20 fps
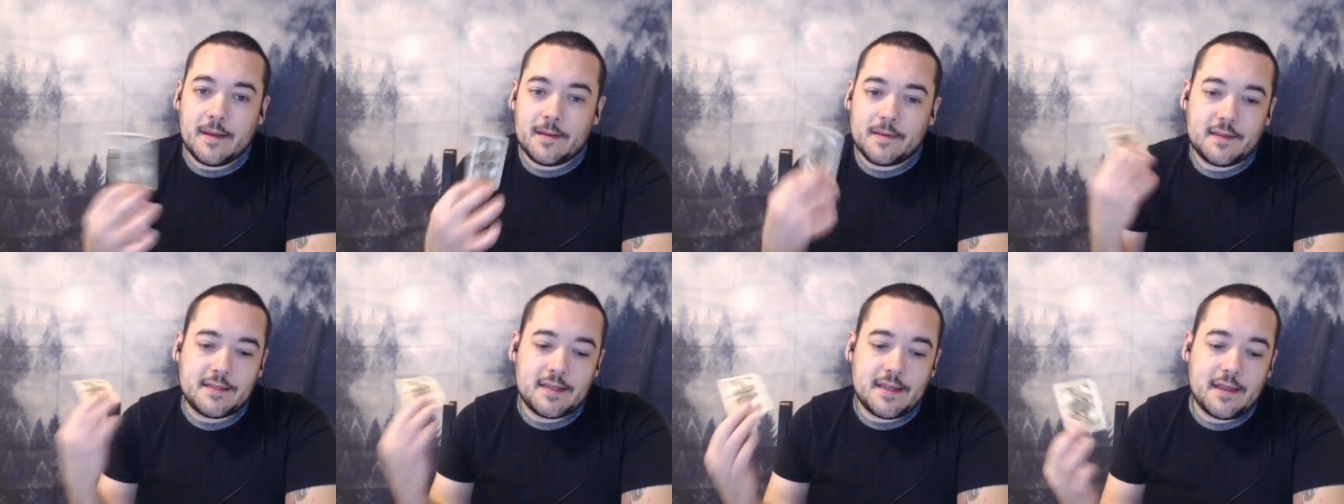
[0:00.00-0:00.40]

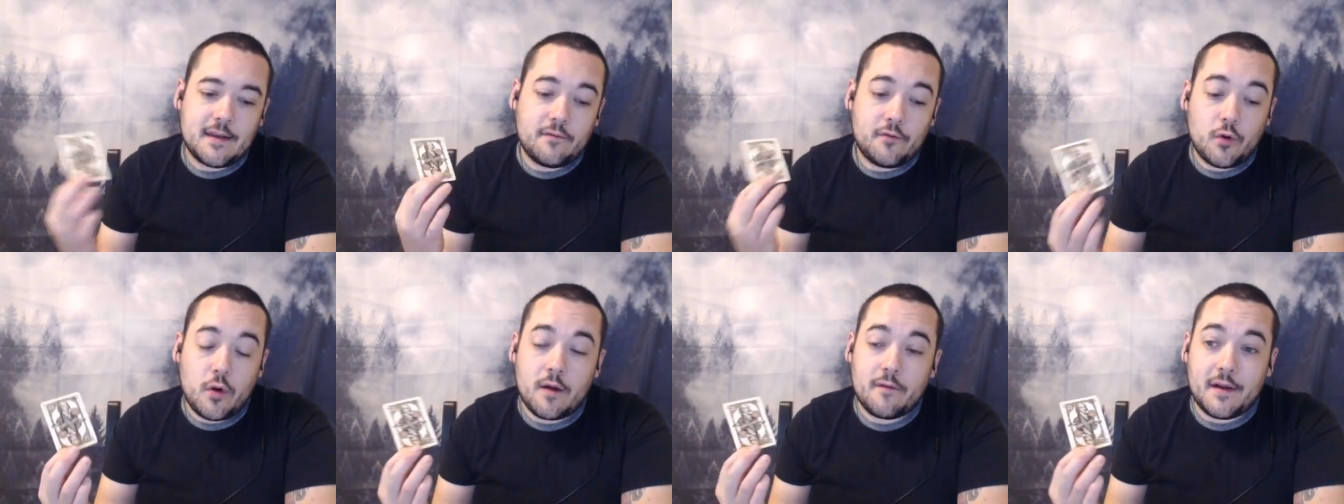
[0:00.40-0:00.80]
They say that
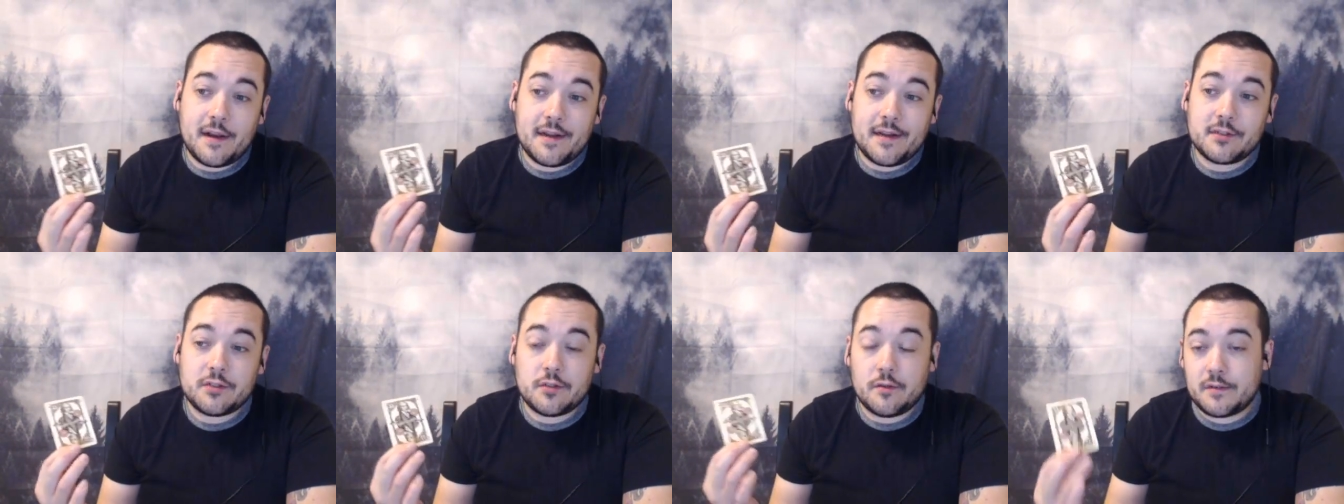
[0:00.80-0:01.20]
if you are
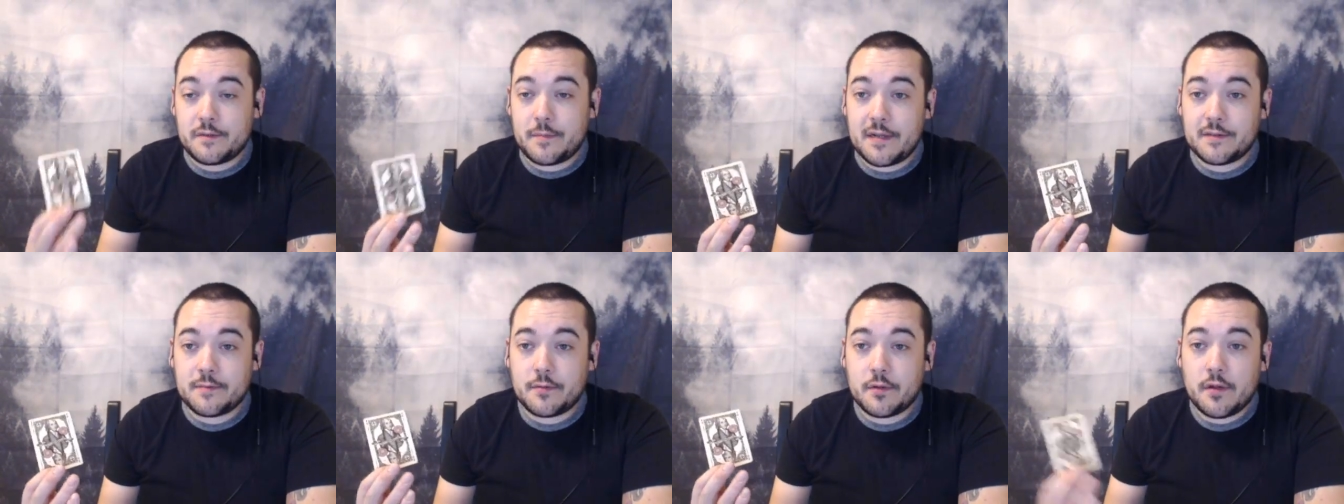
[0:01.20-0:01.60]
financially
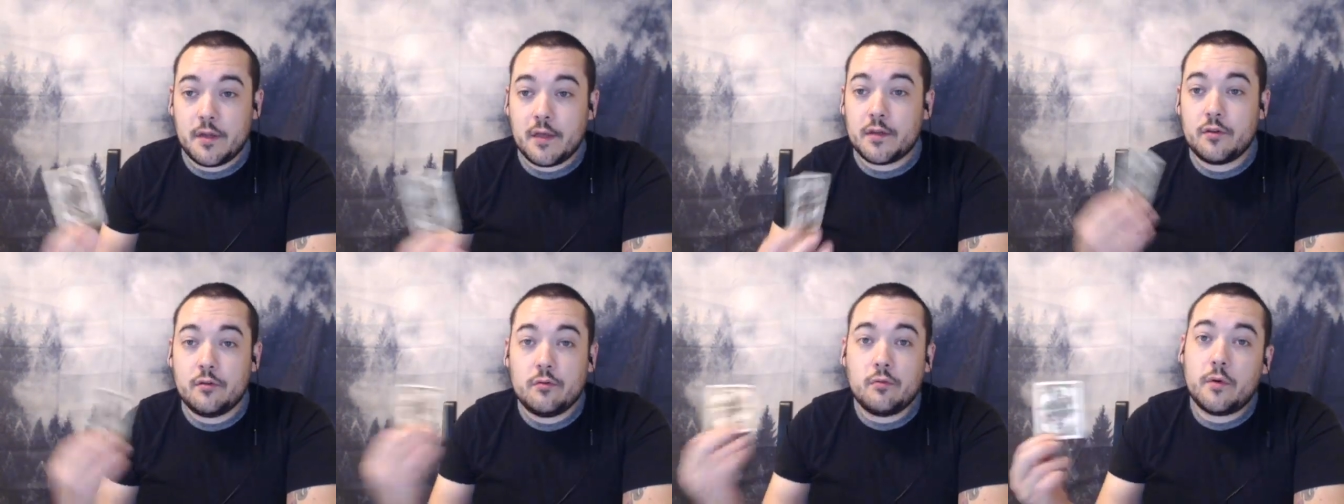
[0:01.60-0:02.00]
responsible,
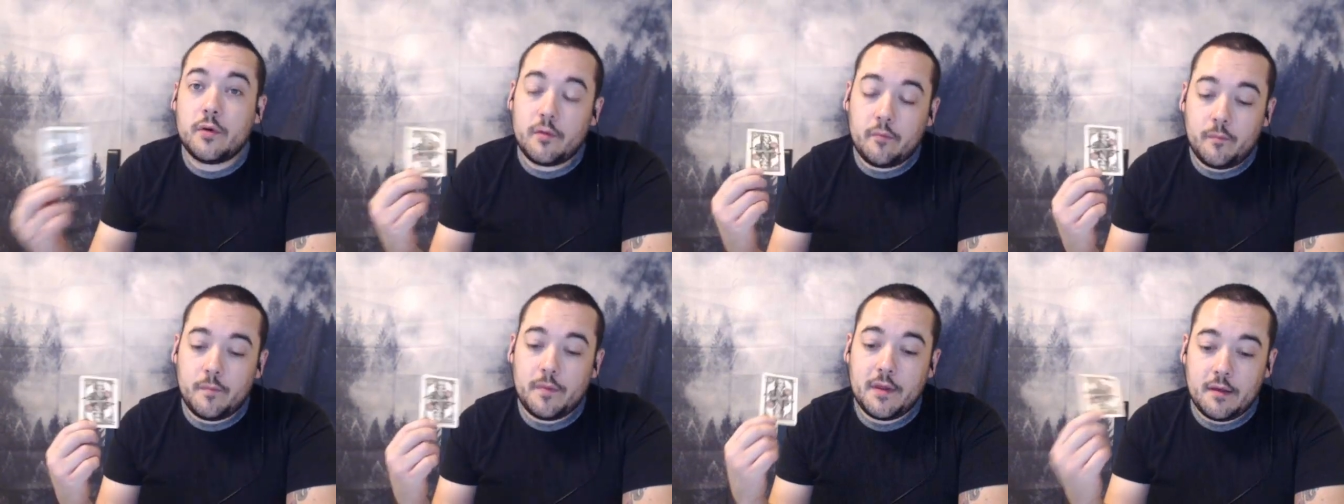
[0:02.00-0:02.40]
you
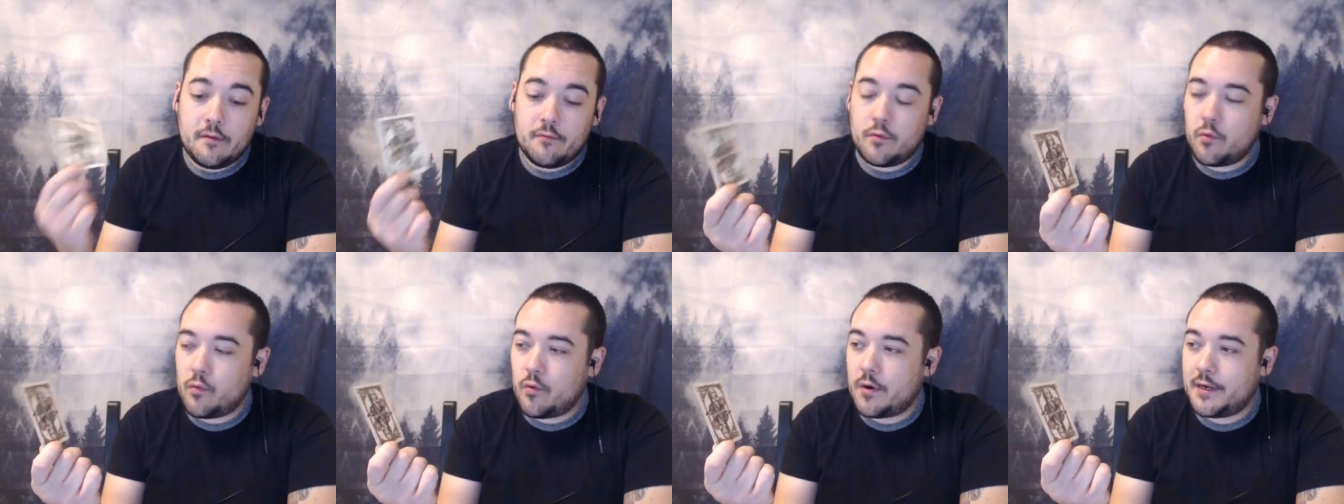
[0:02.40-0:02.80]
will be
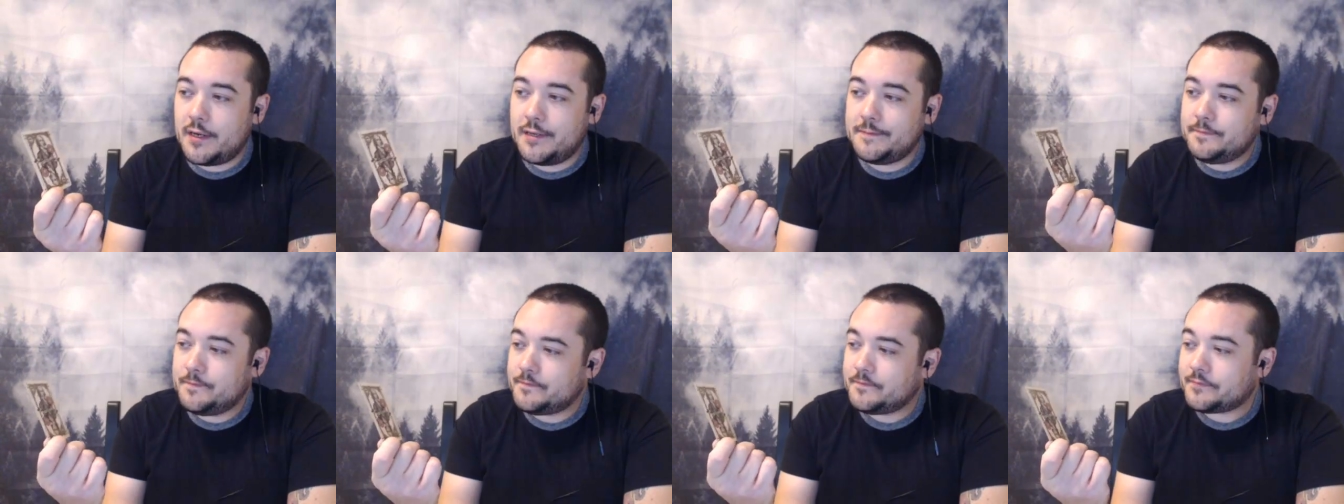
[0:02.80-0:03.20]
rewarded